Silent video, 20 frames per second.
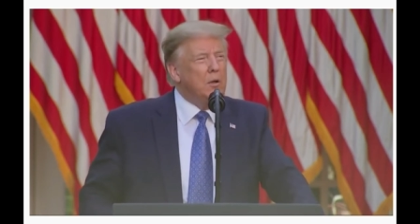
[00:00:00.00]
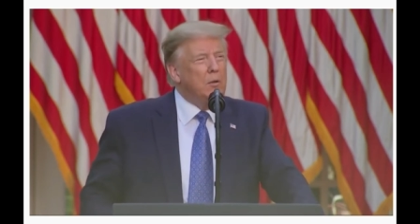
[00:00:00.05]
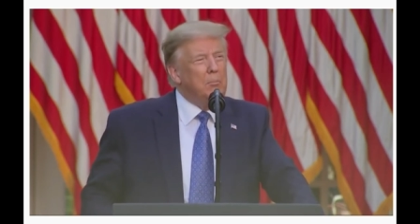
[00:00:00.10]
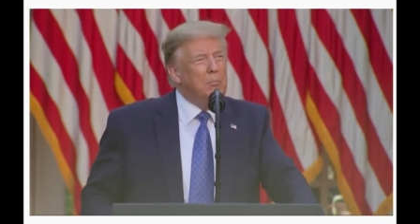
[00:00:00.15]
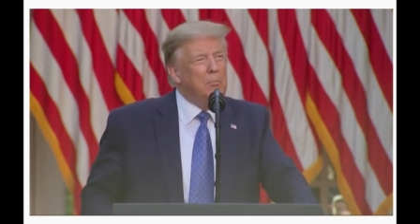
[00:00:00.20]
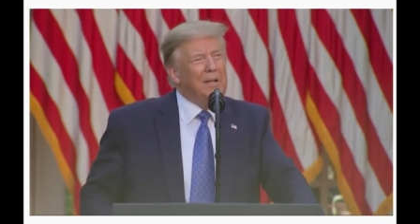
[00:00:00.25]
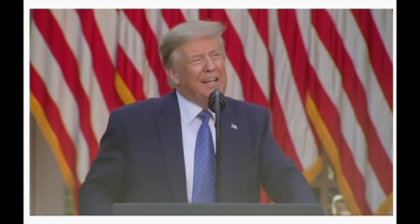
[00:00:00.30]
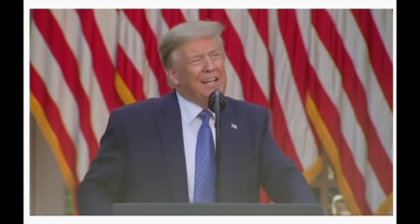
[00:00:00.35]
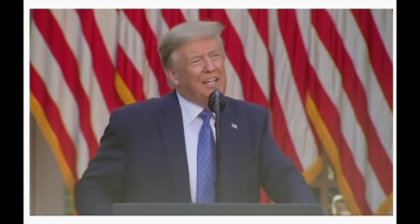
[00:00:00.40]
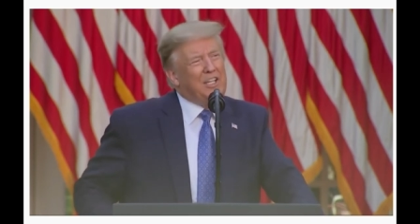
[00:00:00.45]

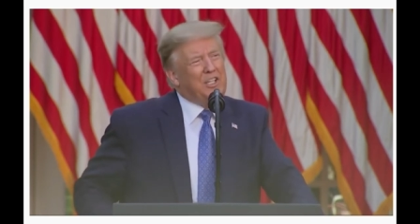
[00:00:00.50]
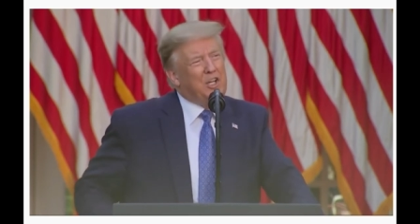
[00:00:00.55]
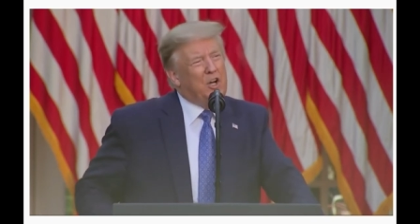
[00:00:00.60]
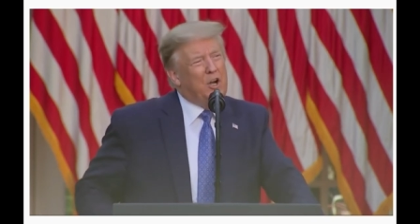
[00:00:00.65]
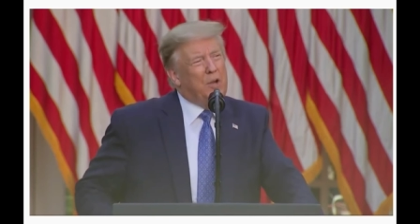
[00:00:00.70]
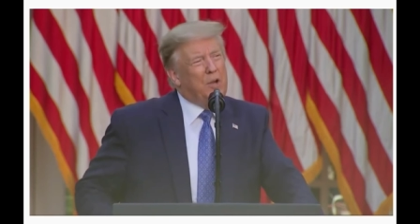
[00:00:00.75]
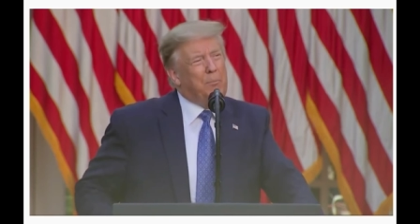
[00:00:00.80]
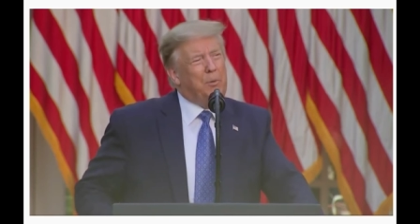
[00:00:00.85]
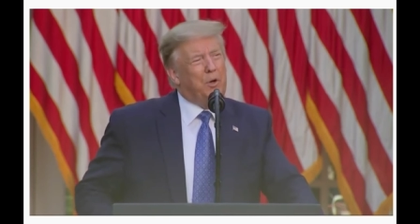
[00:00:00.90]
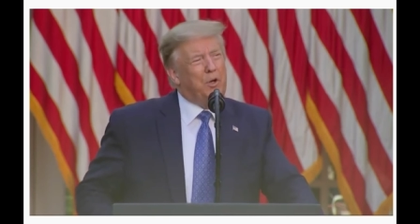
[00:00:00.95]

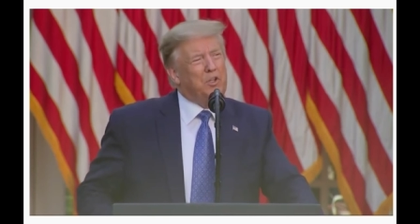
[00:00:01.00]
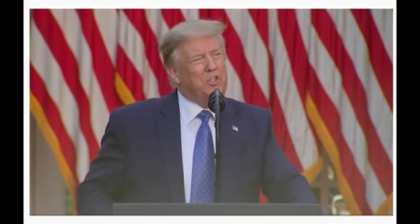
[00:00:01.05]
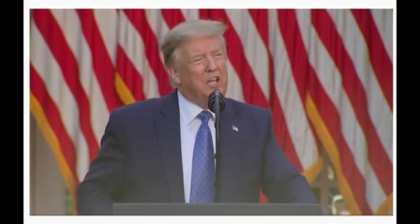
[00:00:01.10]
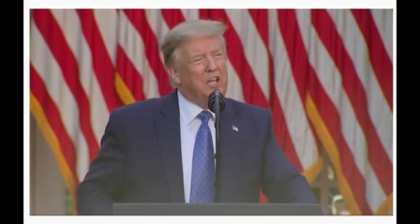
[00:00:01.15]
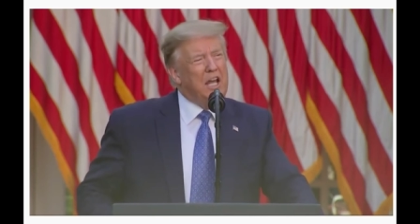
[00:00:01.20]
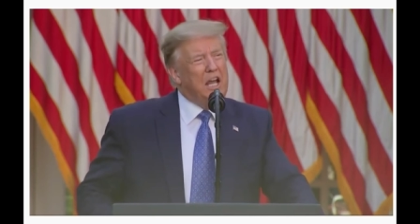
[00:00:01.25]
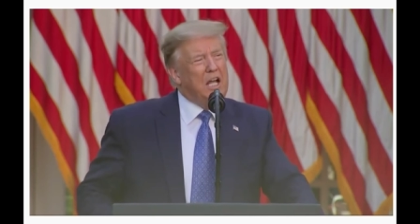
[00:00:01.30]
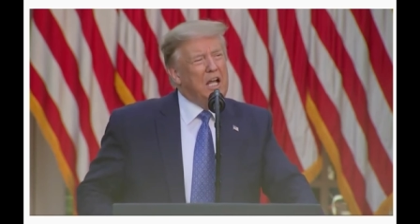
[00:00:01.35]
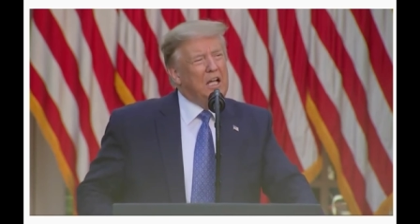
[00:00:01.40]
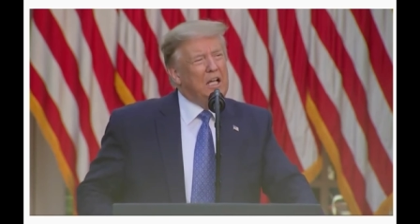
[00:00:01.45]
military
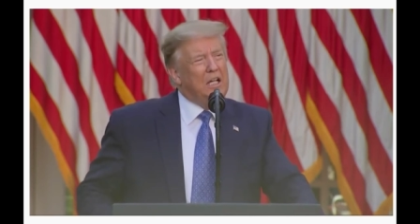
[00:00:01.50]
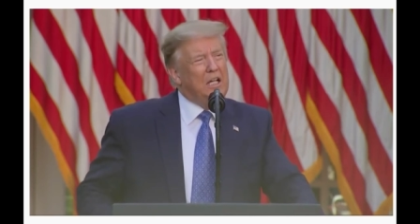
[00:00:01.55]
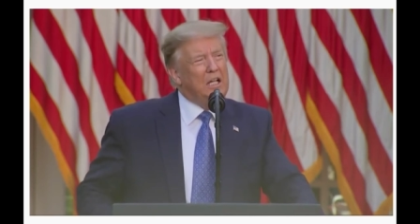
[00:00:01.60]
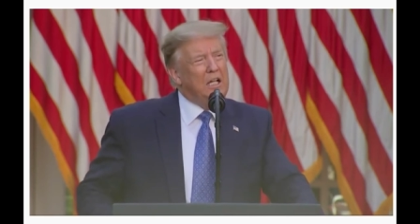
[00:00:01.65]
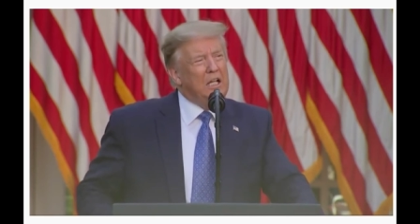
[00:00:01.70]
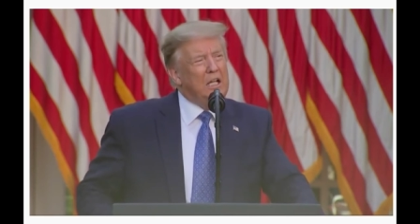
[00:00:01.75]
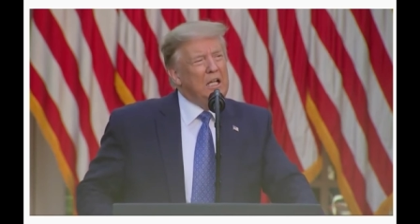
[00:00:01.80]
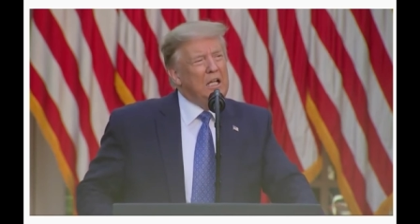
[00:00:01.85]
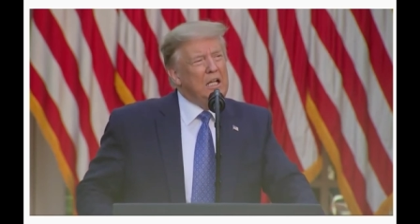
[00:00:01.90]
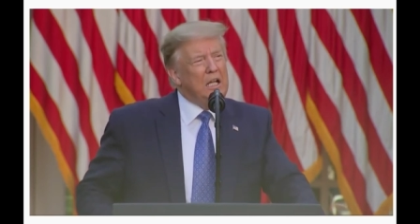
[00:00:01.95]
personnel,
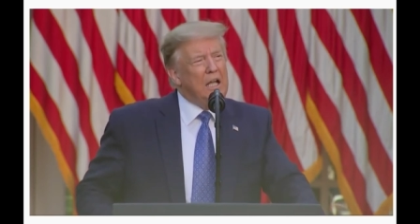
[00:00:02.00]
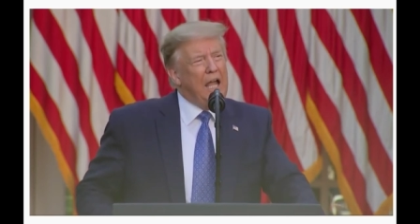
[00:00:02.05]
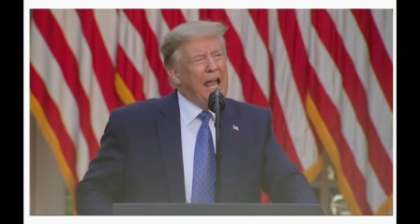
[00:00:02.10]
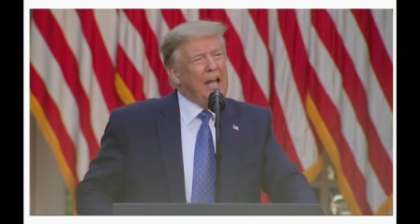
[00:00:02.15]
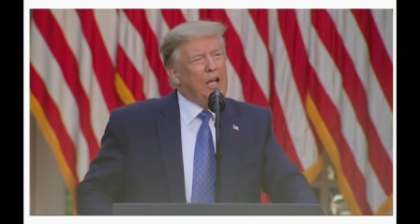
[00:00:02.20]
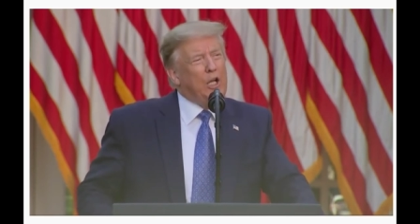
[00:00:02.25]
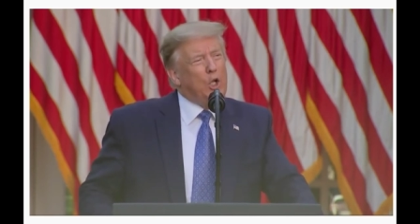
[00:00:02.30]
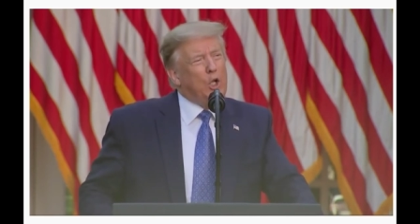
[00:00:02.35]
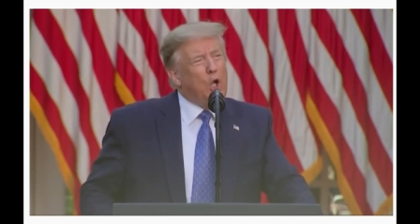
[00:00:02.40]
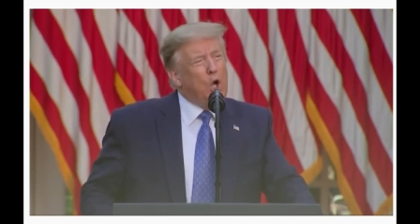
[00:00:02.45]

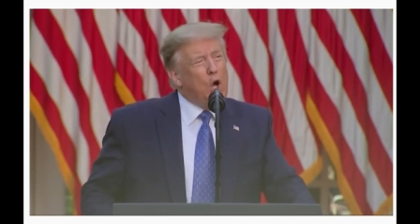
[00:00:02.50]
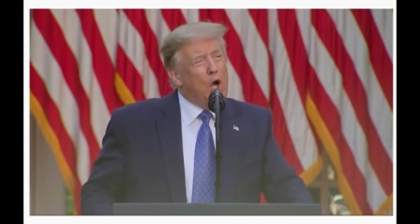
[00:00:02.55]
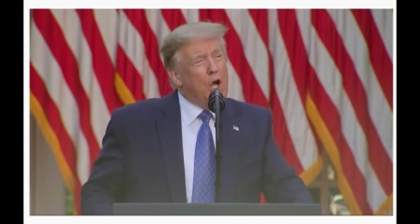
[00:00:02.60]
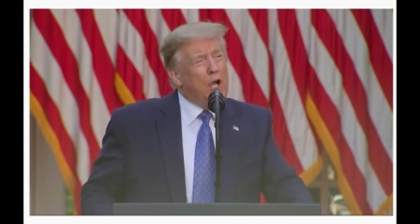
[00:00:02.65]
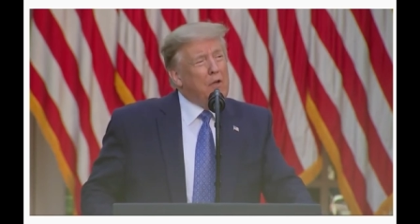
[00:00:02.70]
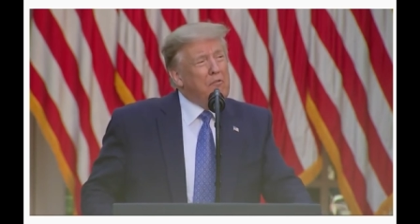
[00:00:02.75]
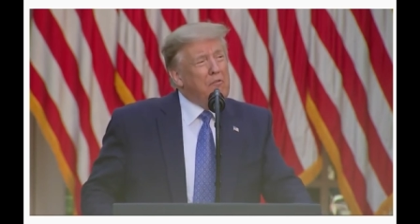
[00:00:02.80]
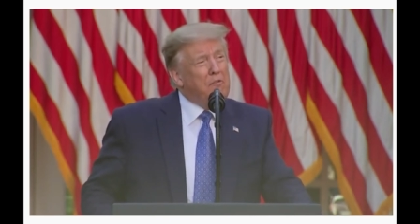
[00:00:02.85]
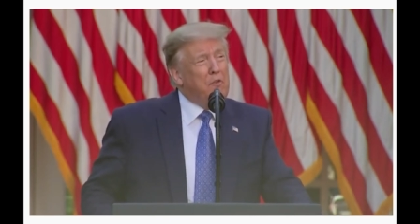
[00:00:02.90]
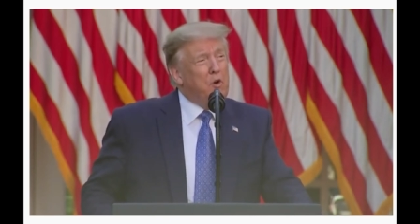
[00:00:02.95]
and law
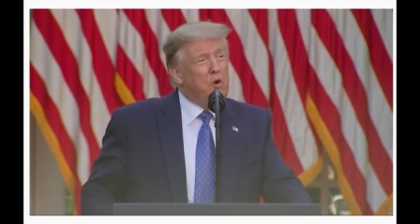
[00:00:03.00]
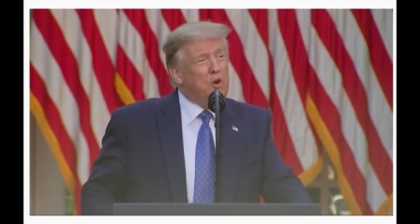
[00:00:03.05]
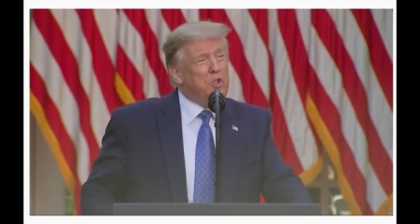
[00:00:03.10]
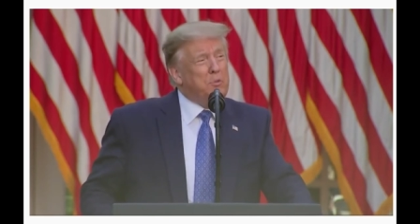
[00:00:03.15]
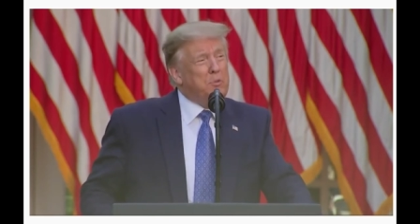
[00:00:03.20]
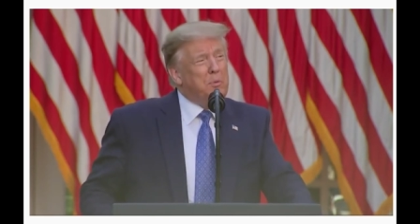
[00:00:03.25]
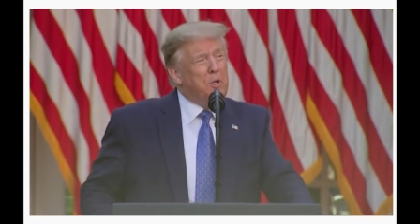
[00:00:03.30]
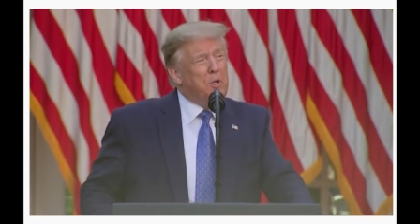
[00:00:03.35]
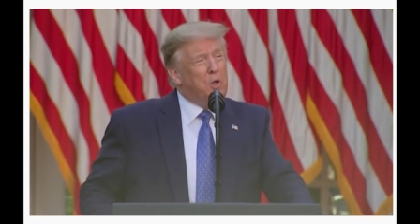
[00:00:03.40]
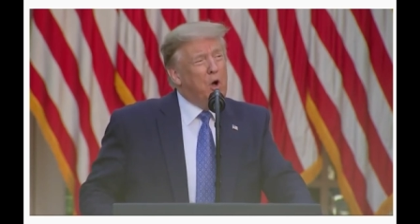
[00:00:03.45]
enforcement